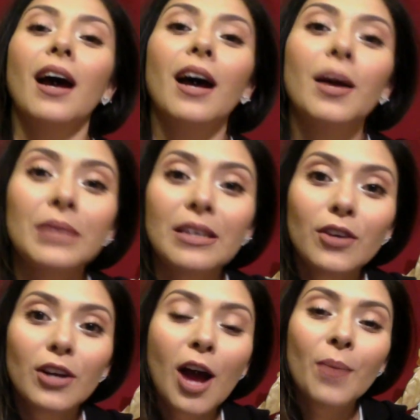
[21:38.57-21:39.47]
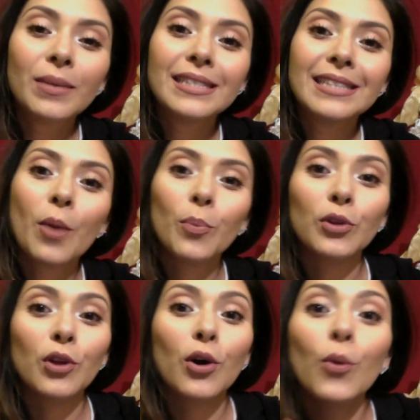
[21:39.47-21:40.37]
Leave your comments down
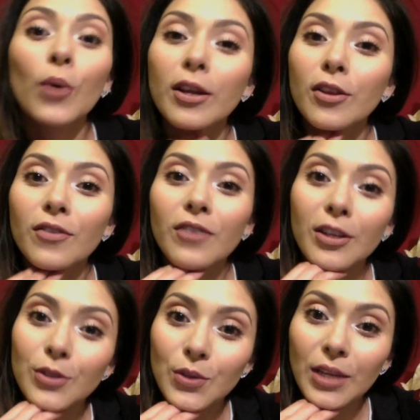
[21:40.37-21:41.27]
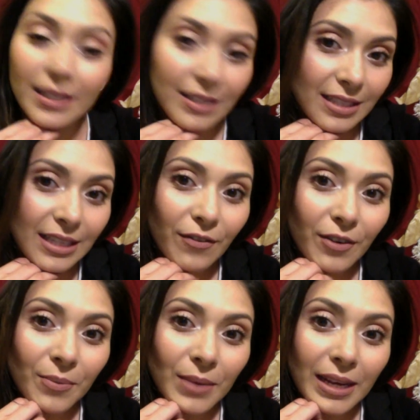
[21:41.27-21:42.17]
below what other videos you'd like to see
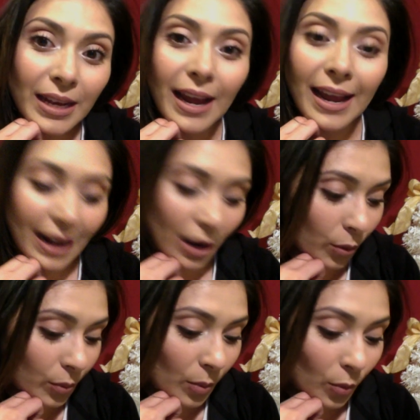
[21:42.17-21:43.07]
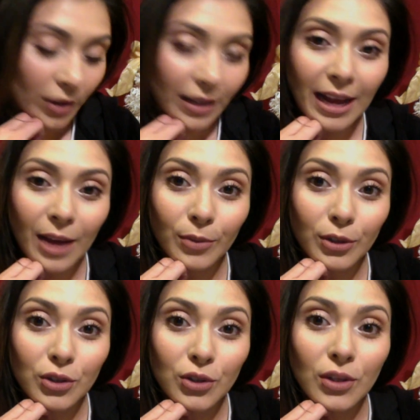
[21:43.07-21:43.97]
from me, and I will be more than happy to
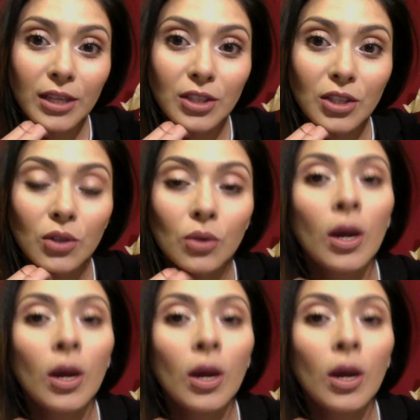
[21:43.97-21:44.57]
show that to you.